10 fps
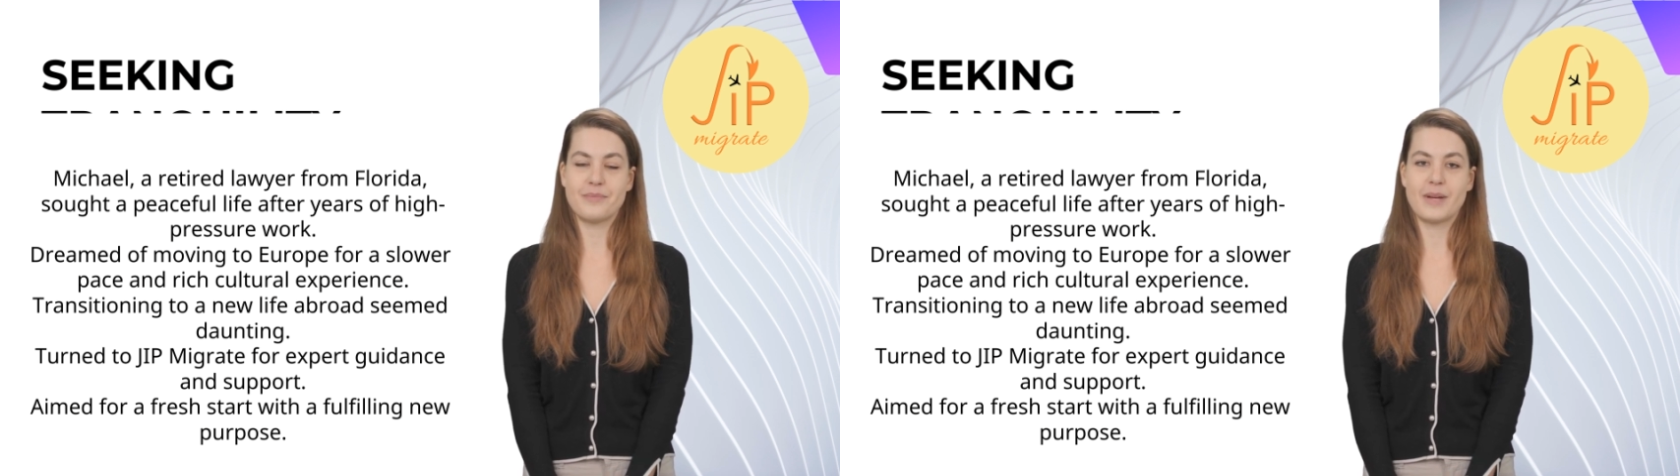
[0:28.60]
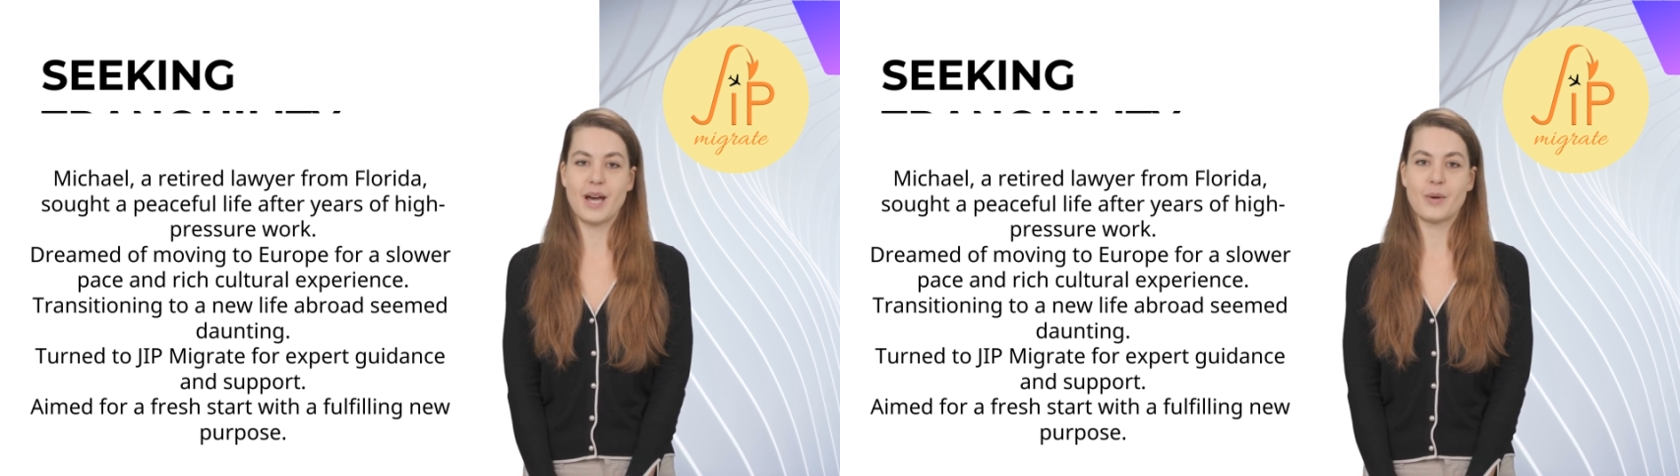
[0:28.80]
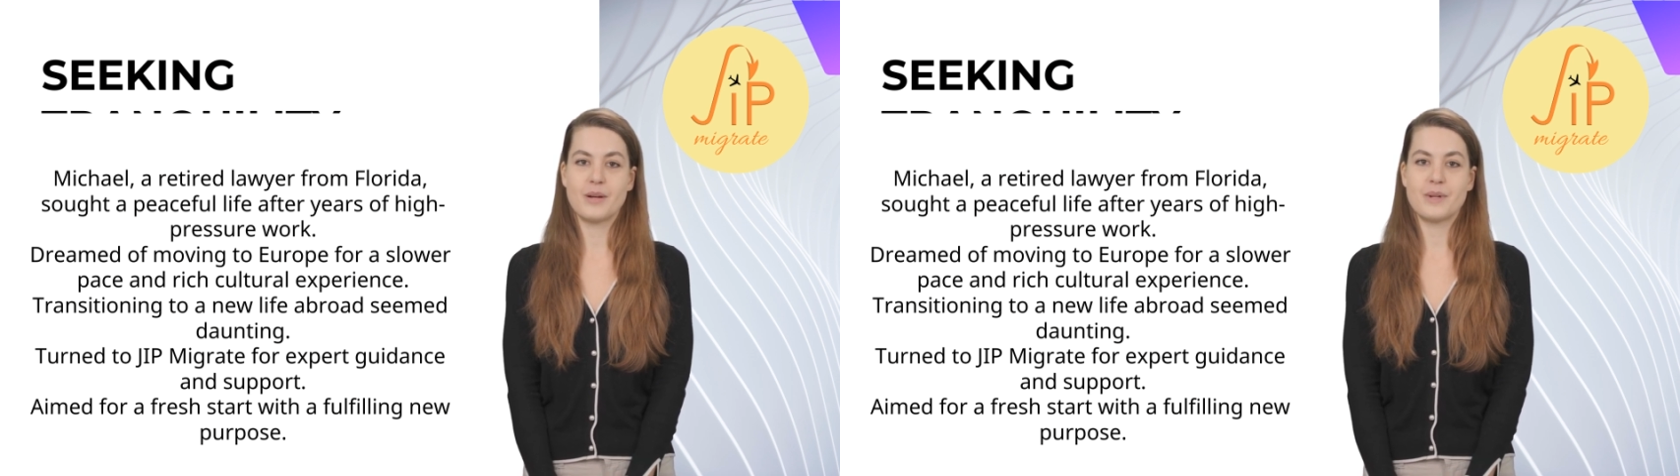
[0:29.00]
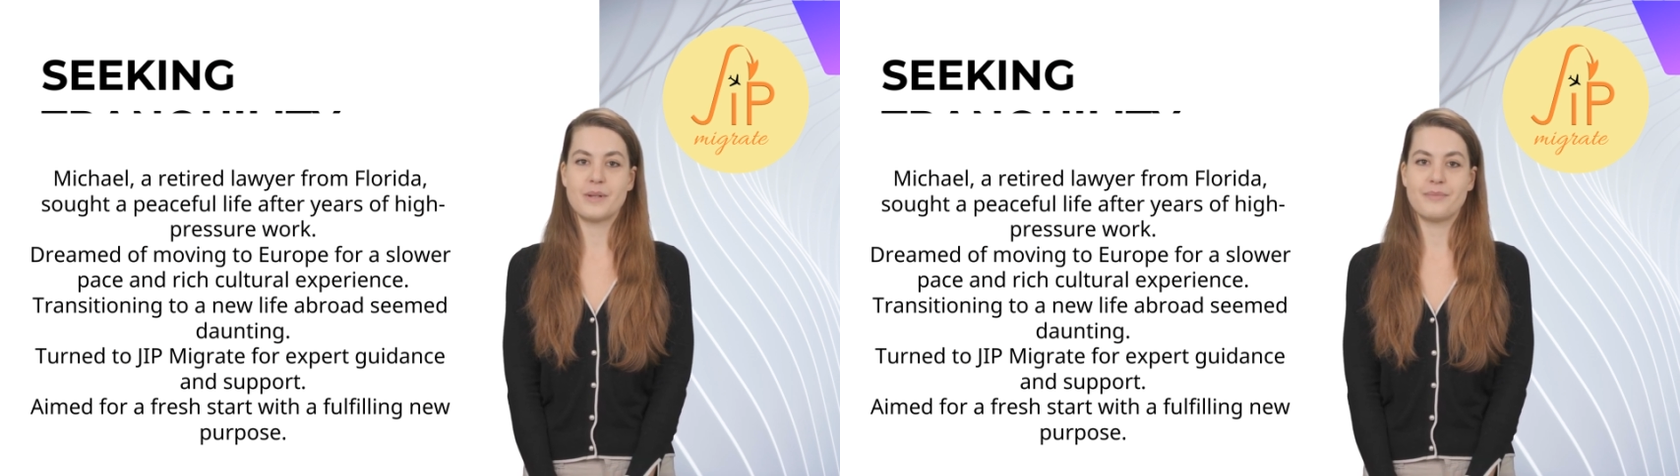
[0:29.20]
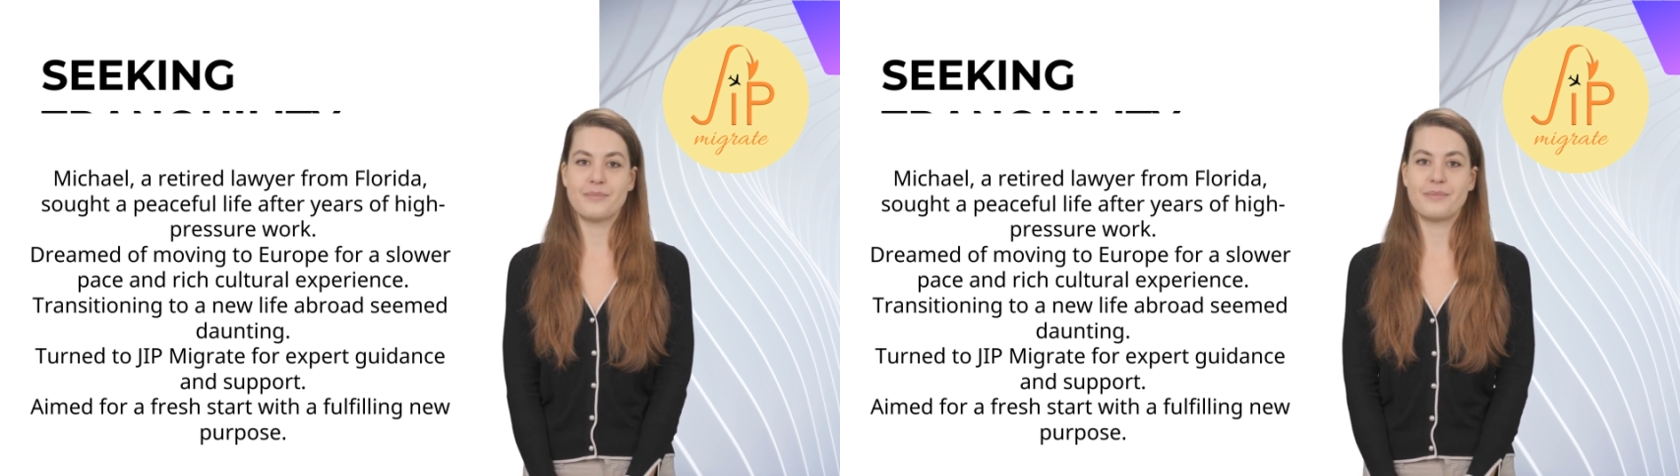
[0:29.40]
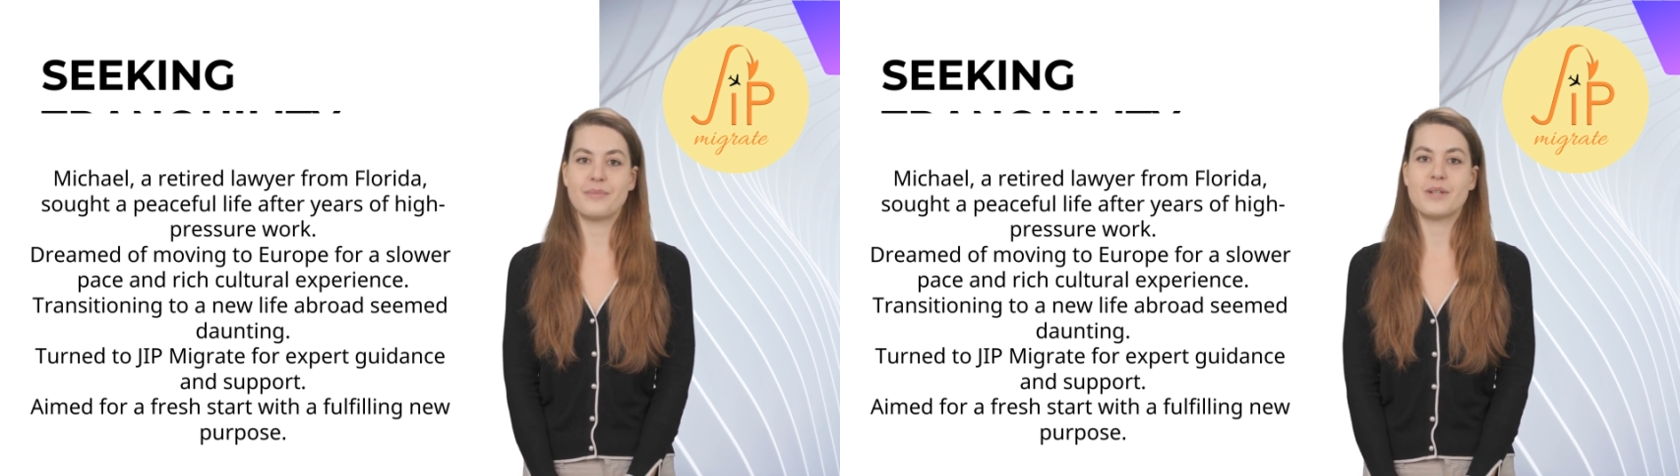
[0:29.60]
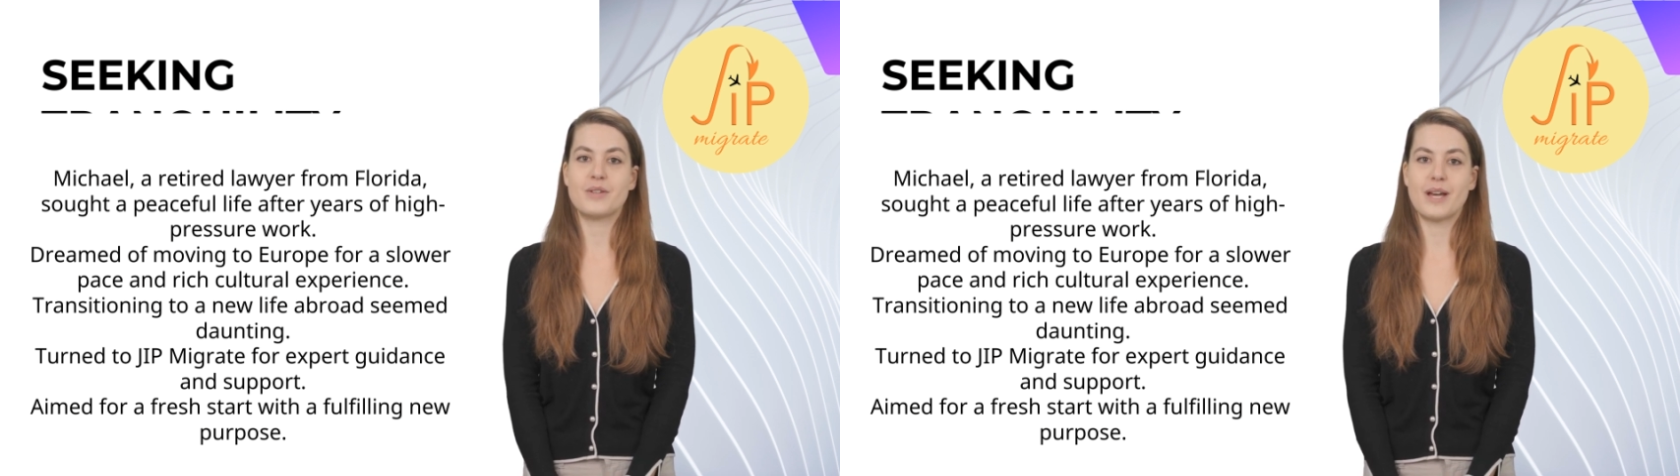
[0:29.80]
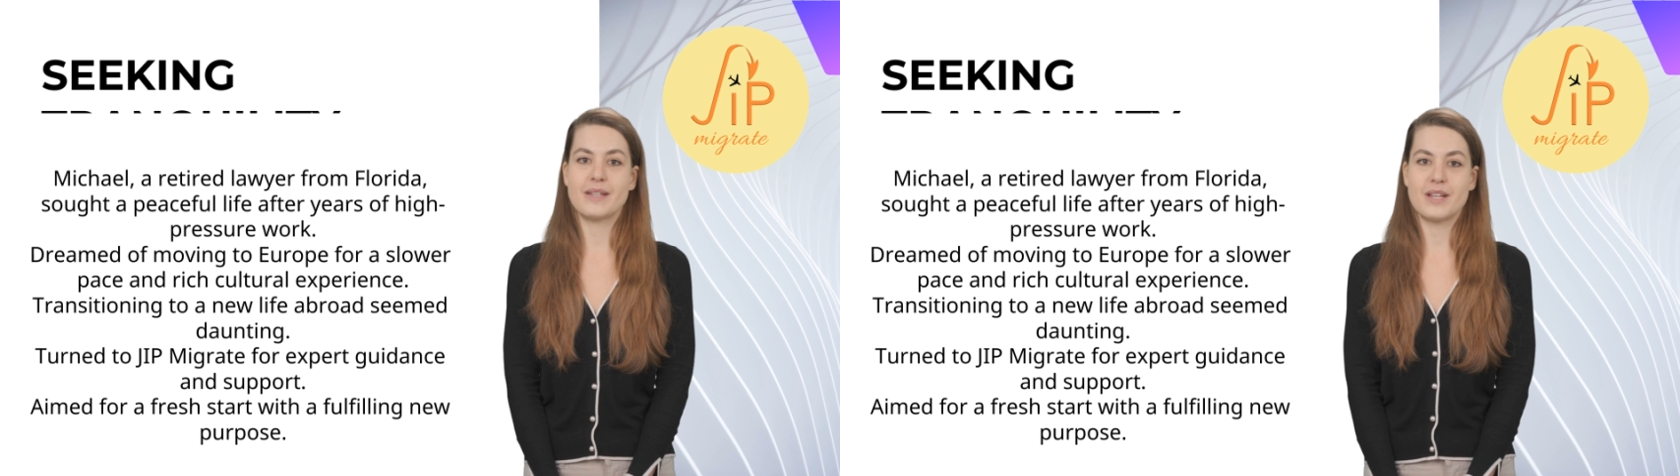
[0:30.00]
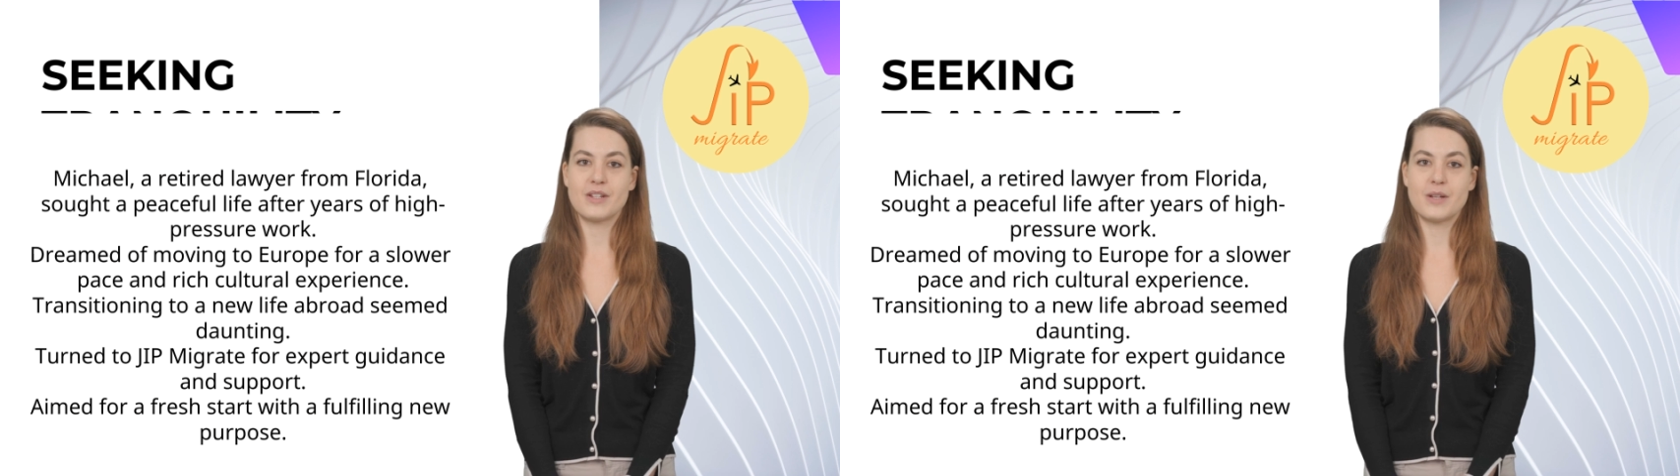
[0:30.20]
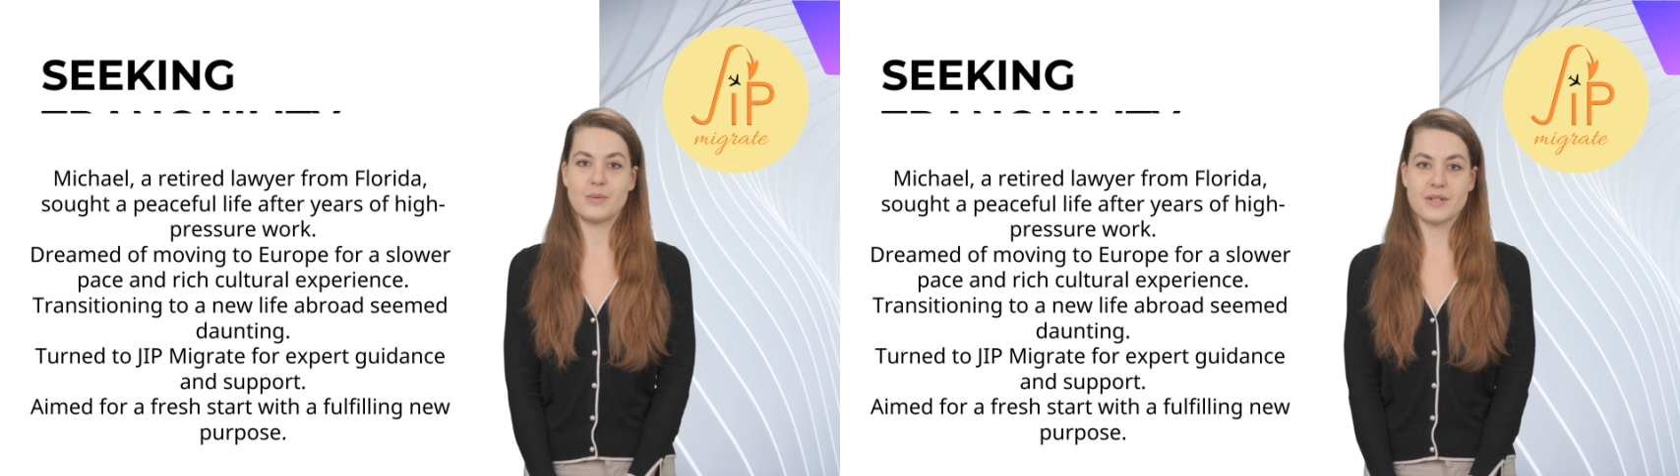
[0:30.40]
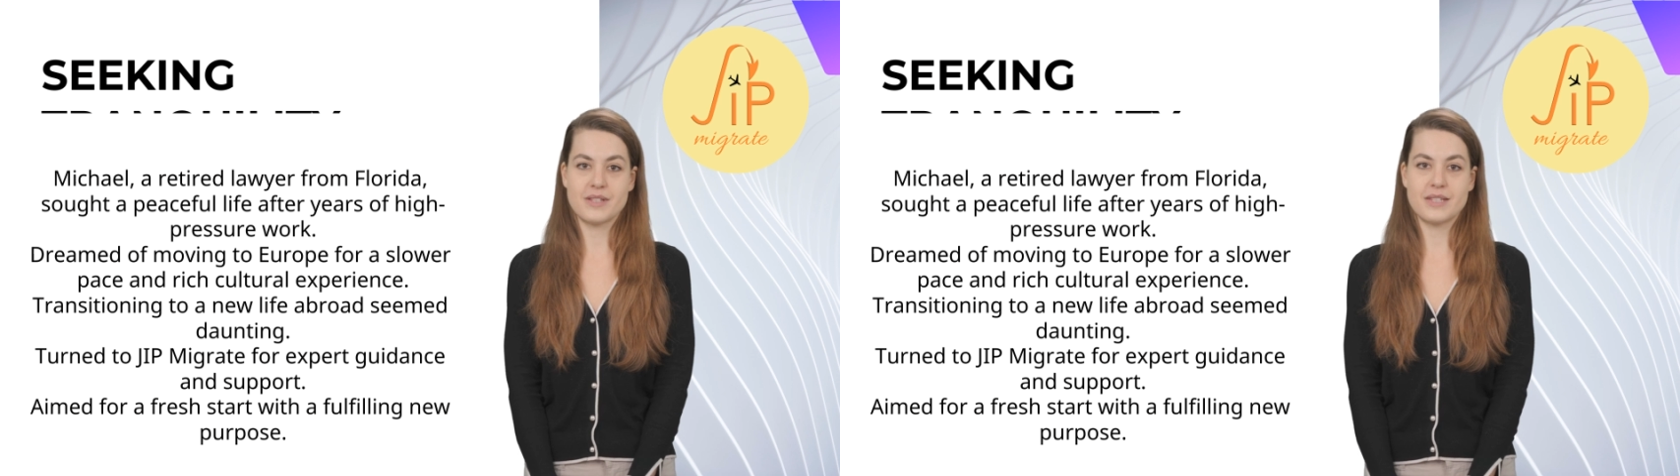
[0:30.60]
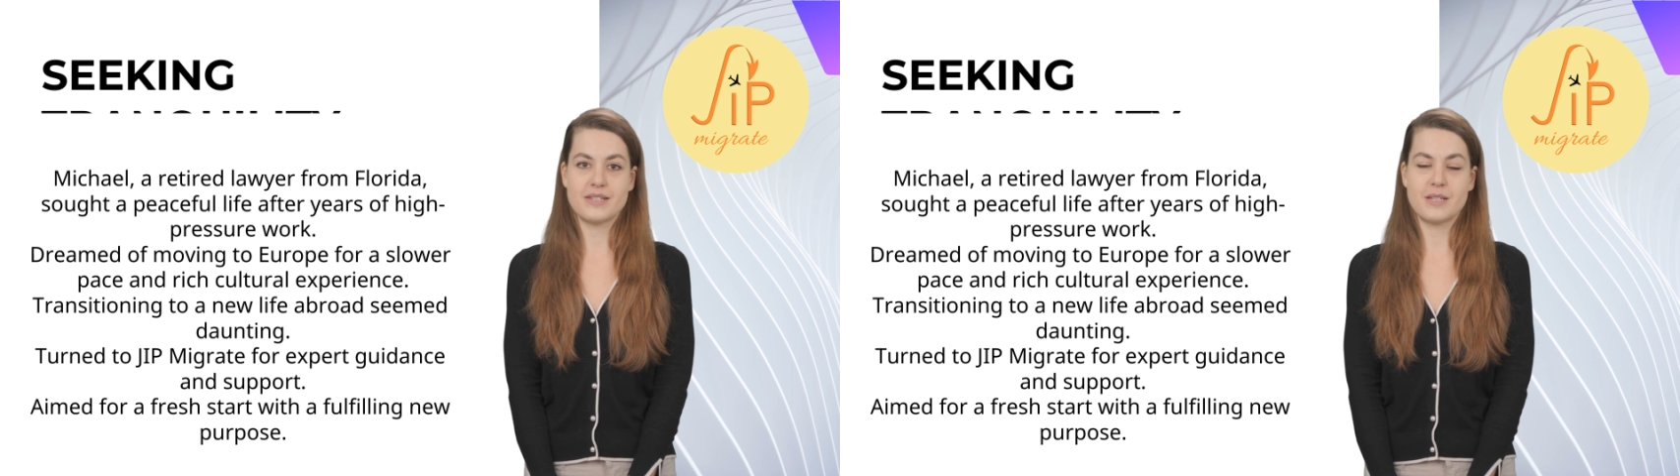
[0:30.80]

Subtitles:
However, the transition wasn't as